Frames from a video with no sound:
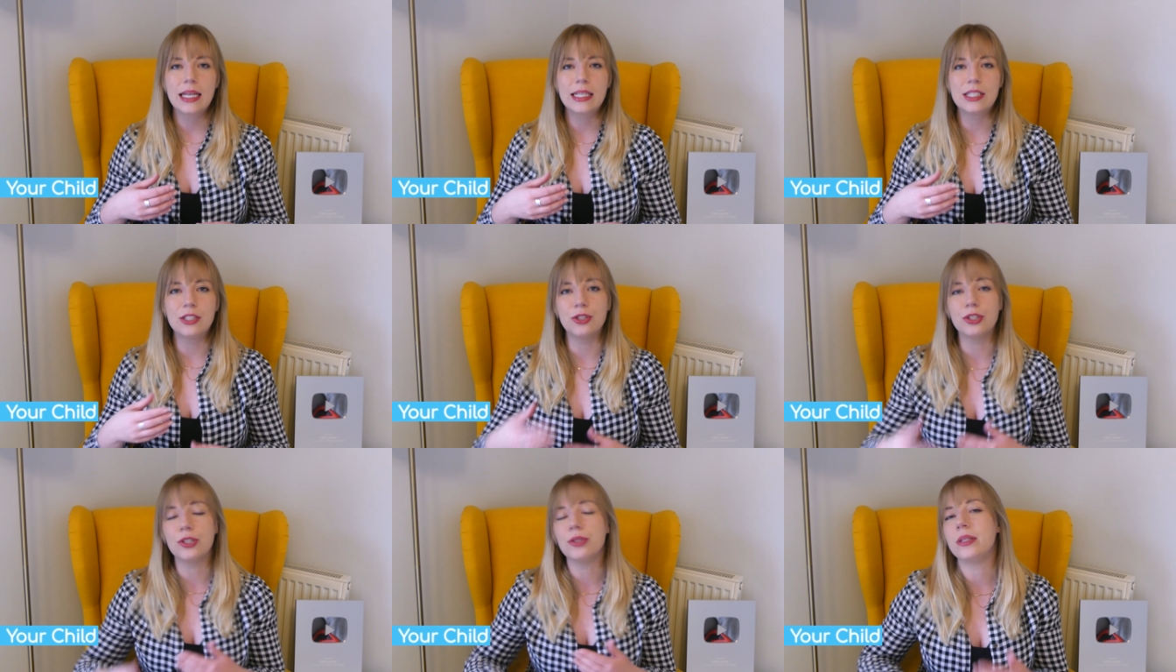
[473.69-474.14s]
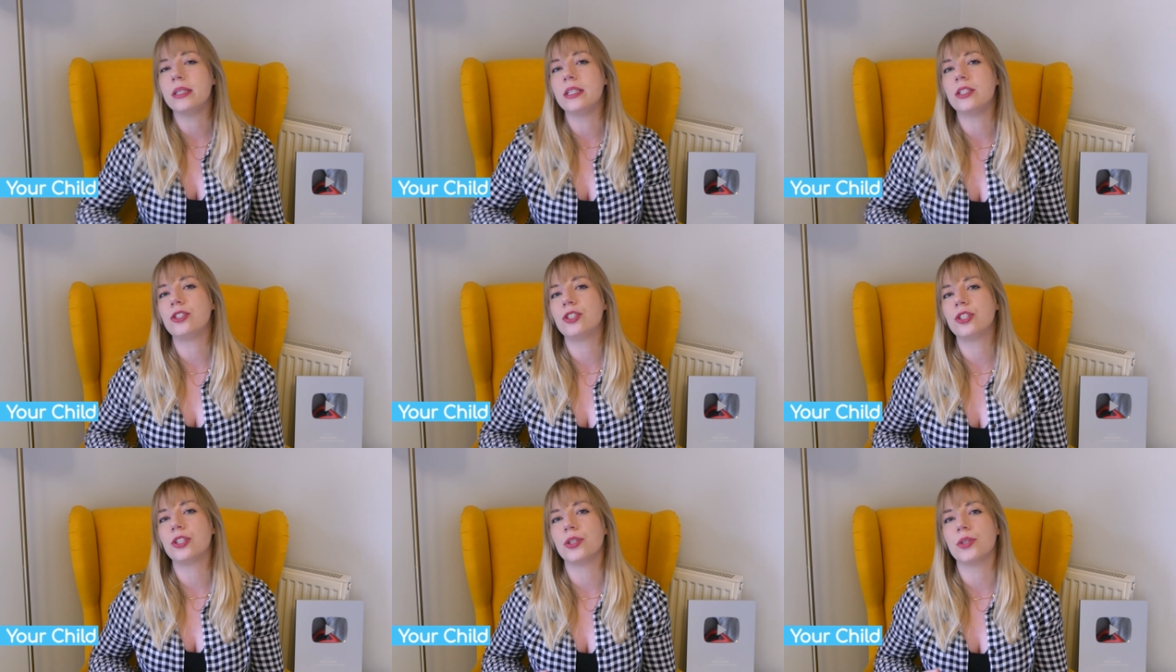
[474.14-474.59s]
do you
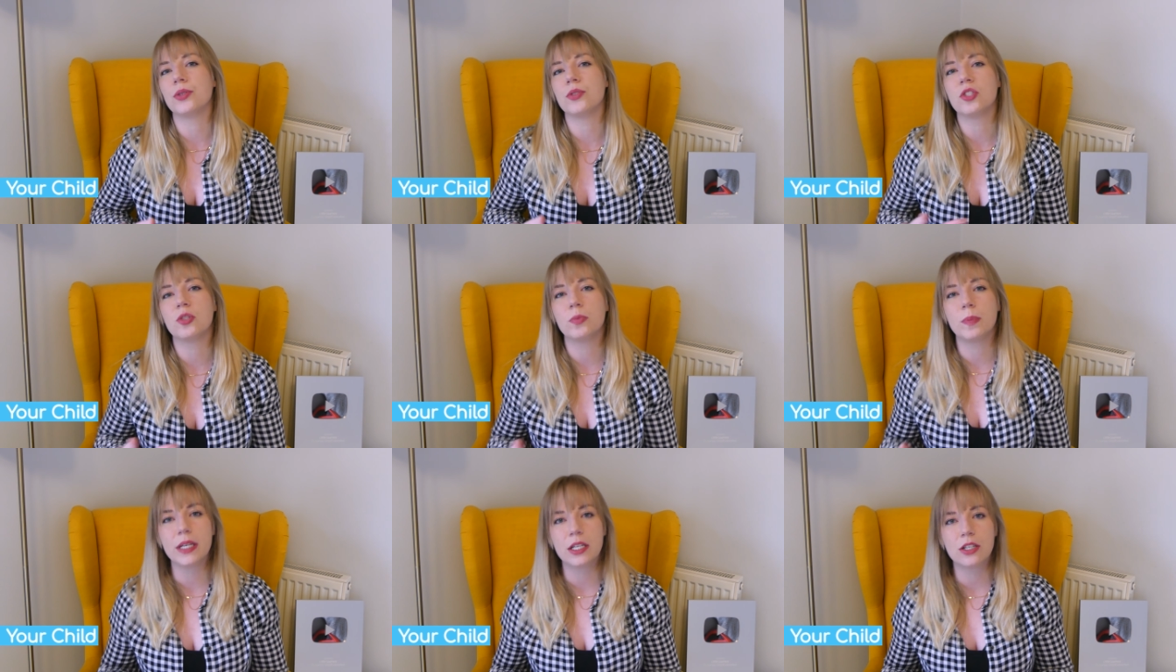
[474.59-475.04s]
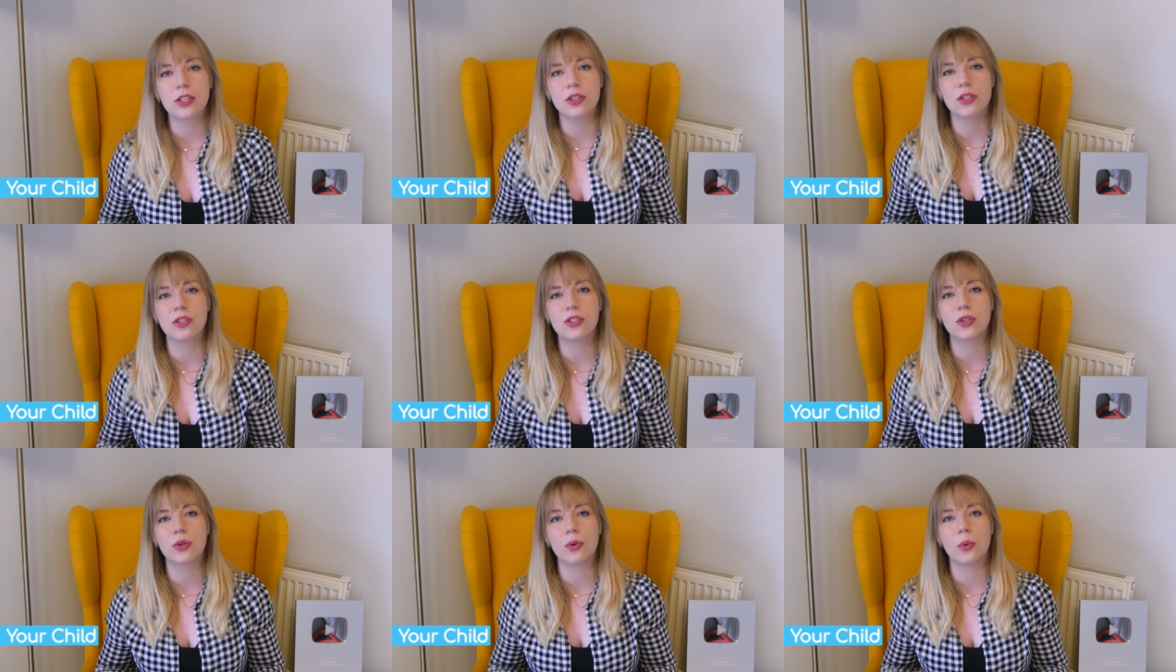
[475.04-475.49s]
need to speak to
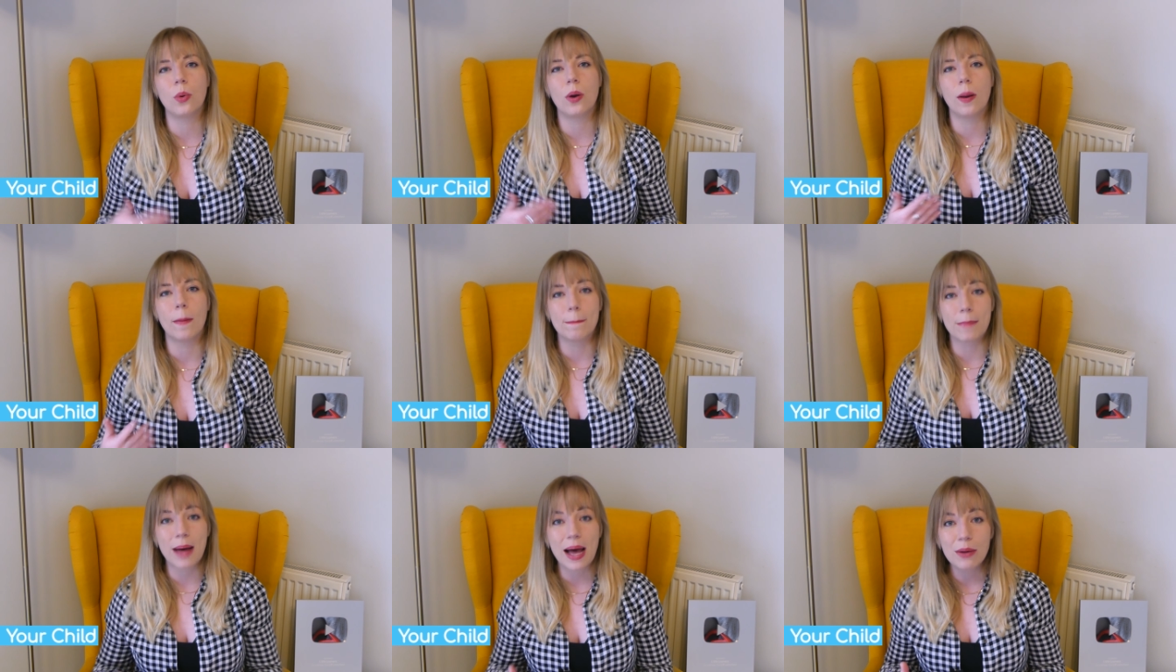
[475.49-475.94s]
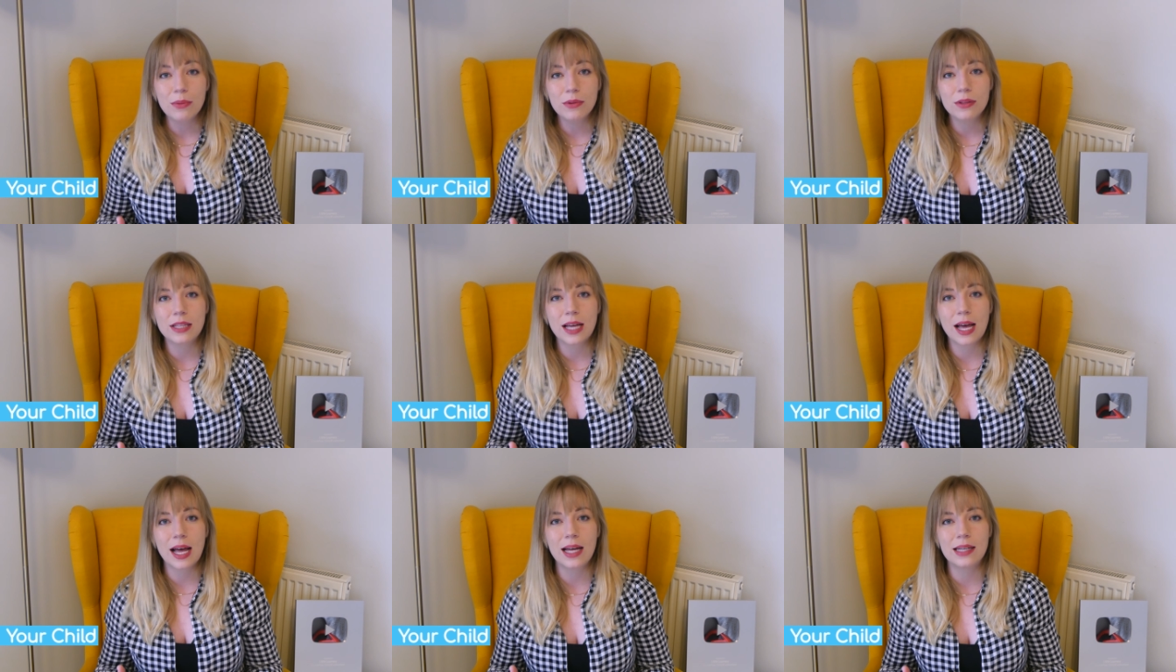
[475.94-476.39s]
the school
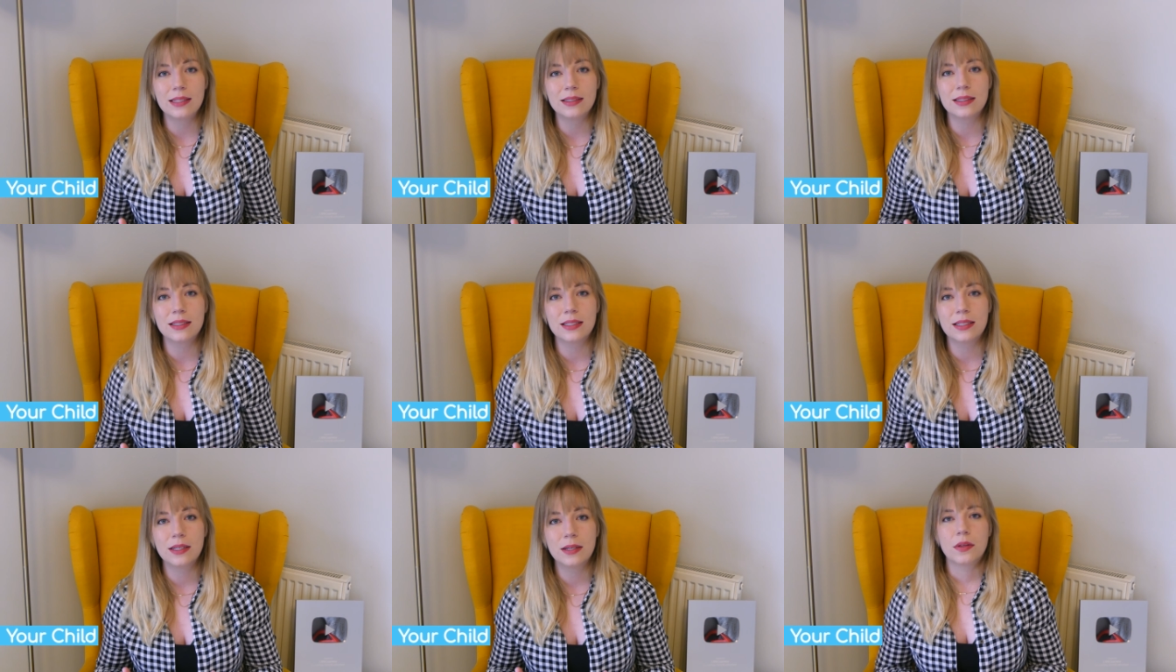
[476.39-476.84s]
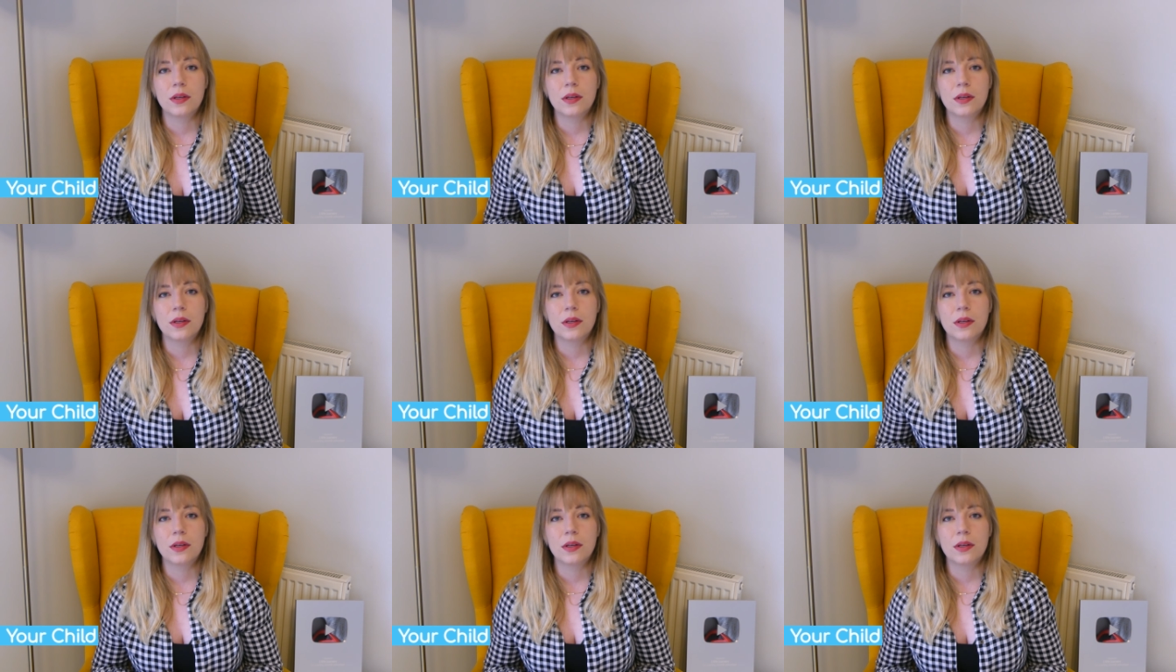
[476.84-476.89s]
about that?